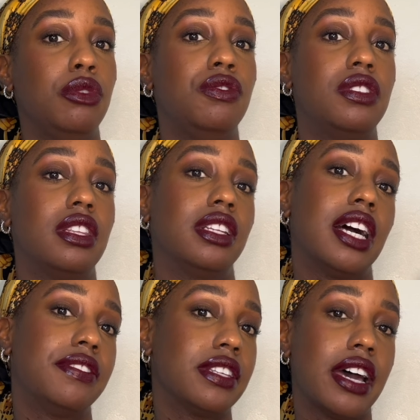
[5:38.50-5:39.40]
move to the
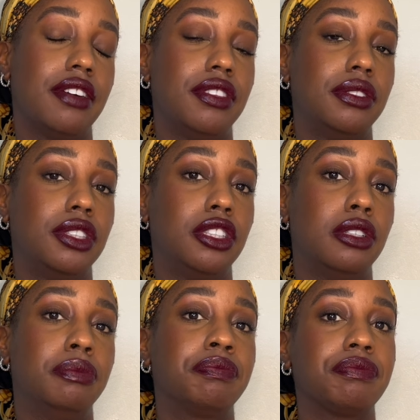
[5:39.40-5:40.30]
left side of the
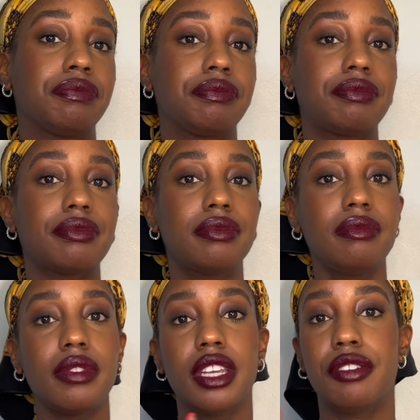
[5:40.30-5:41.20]
room.
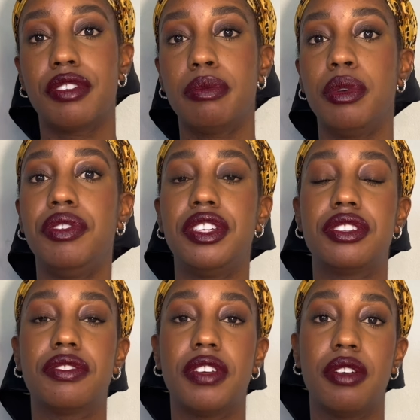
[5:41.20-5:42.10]
If
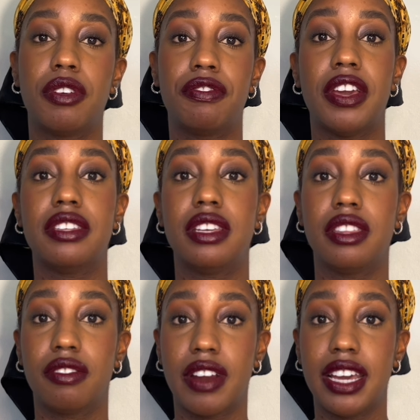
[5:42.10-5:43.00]
we're facing
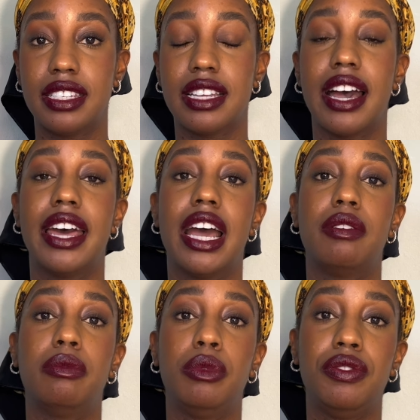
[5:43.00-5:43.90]
the right side, I
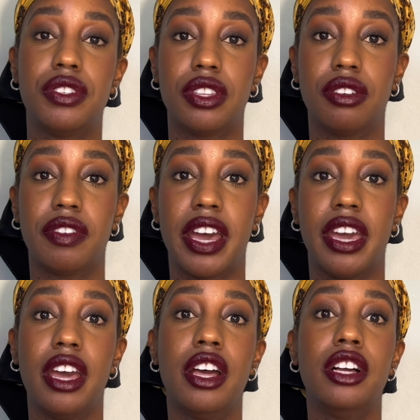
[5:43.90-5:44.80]
will move to the
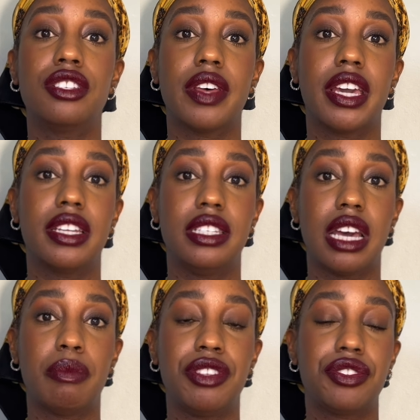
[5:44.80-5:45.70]
right so I can
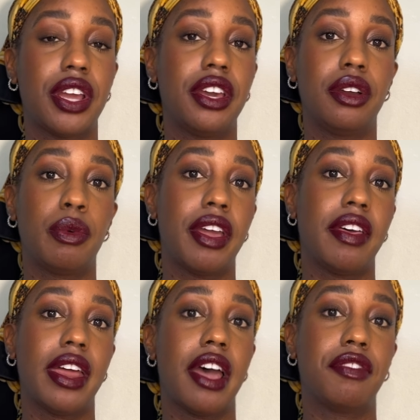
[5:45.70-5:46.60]
demonstrate in a way
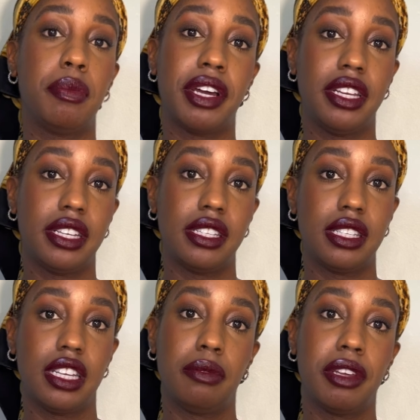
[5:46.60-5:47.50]
that everybody can
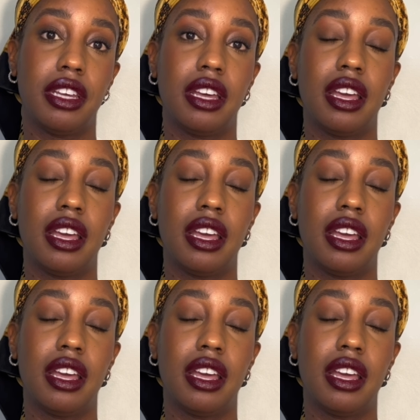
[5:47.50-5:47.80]
see me.